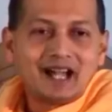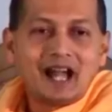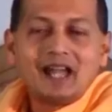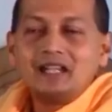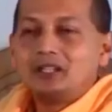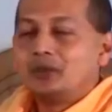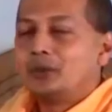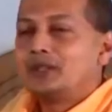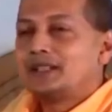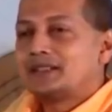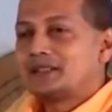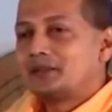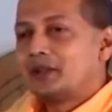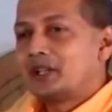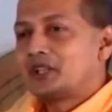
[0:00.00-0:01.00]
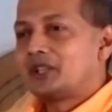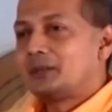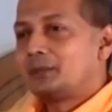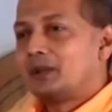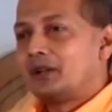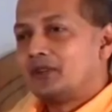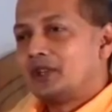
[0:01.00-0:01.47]
I do it as a
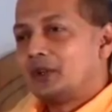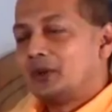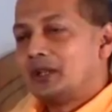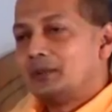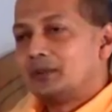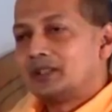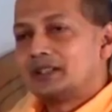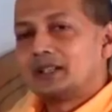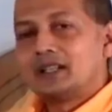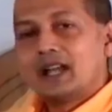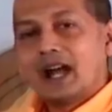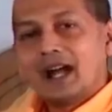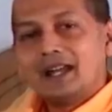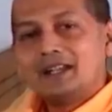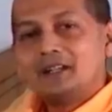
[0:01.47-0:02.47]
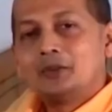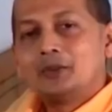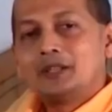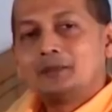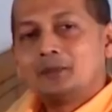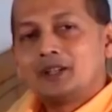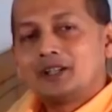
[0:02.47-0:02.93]
worship of the Holy Mother. I do
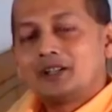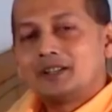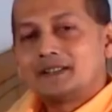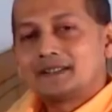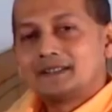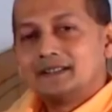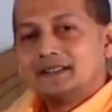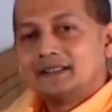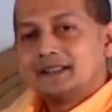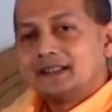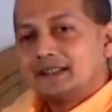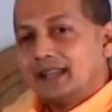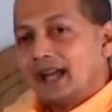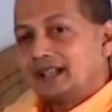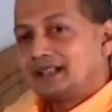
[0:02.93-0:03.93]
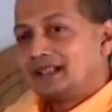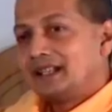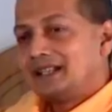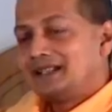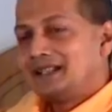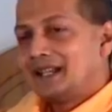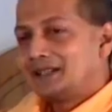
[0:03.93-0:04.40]
it because that
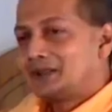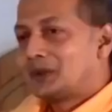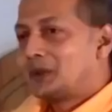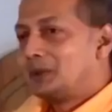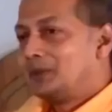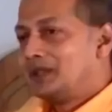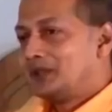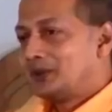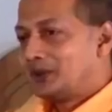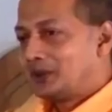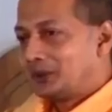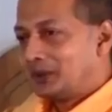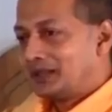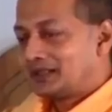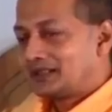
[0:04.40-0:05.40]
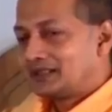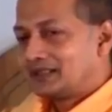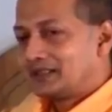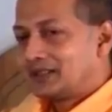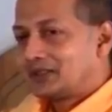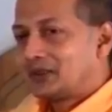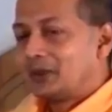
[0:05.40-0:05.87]
lady had told me to do it
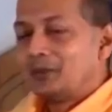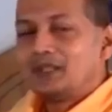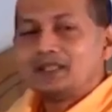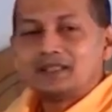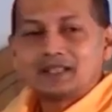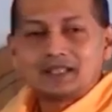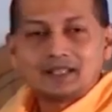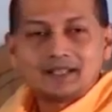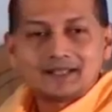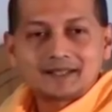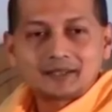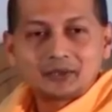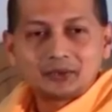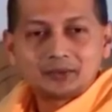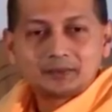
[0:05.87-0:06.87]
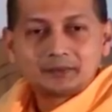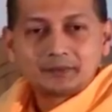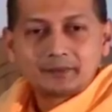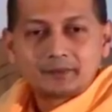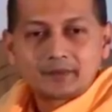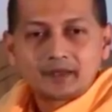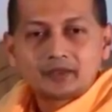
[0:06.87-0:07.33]
so many decades ago.
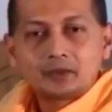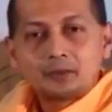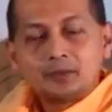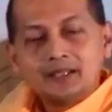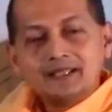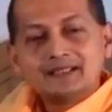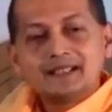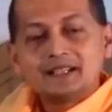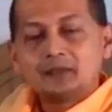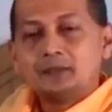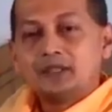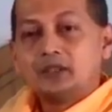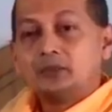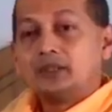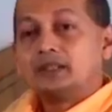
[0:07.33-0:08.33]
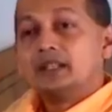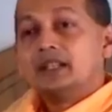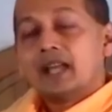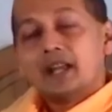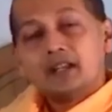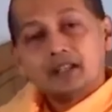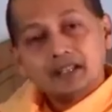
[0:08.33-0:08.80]
So please let me do it.
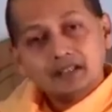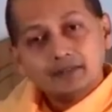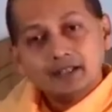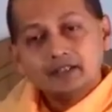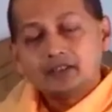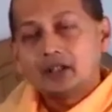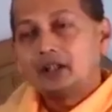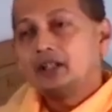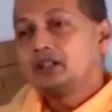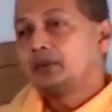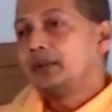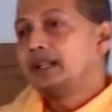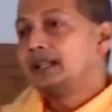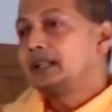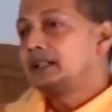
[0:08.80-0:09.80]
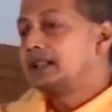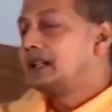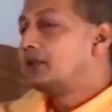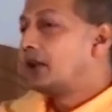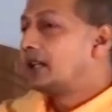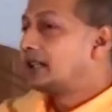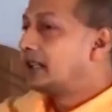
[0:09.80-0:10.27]
And he went on doing it
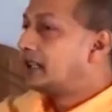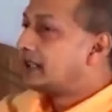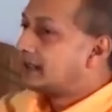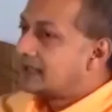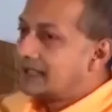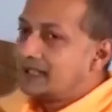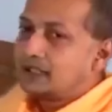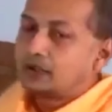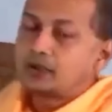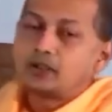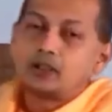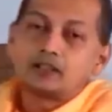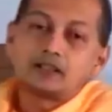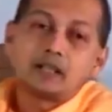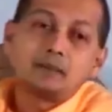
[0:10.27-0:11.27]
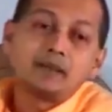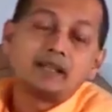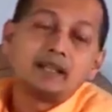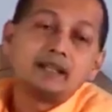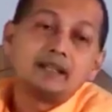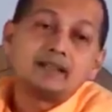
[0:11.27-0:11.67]
till one day he really could not come again.